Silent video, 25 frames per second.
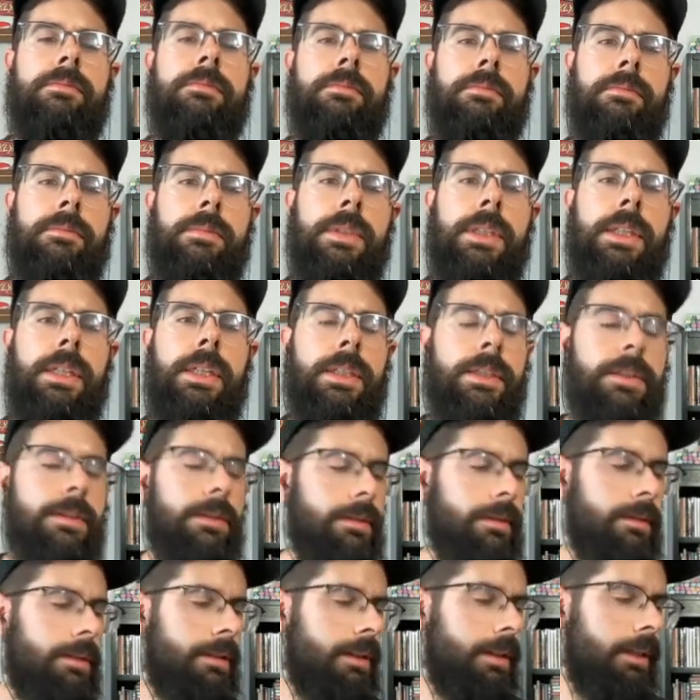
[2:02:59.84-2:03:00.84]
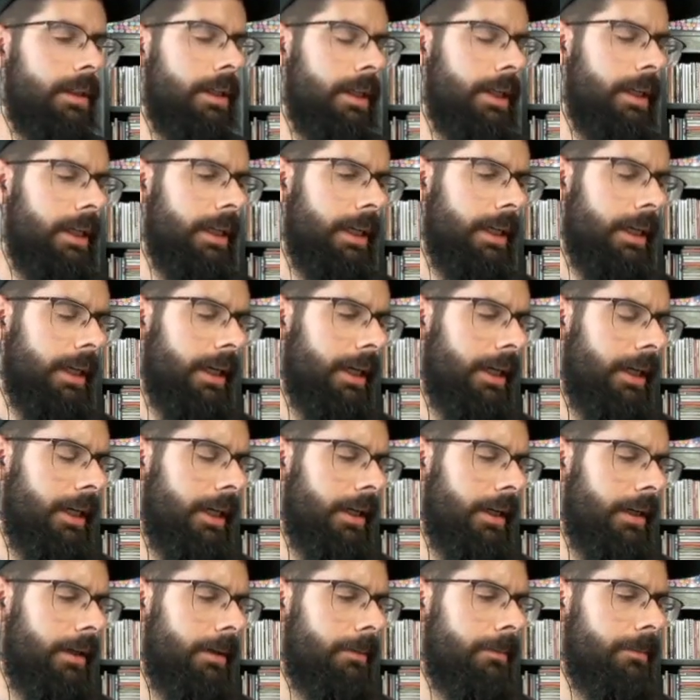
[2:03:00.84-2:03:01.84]
Nice.
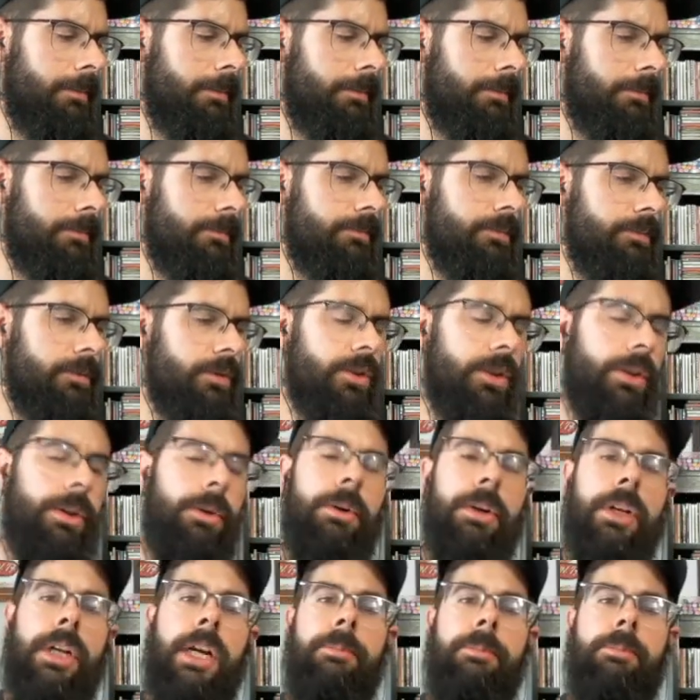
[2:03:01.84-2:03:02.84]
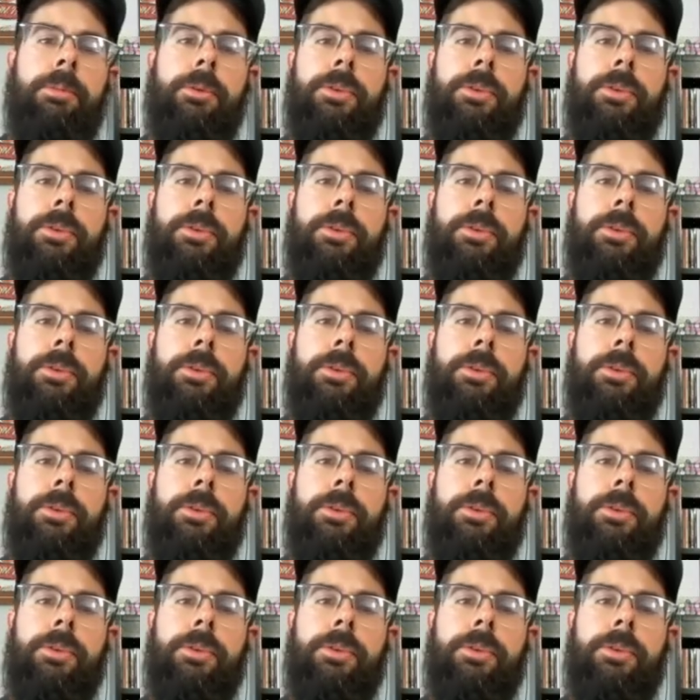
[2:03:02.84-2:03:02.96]
Um, so there were a couple of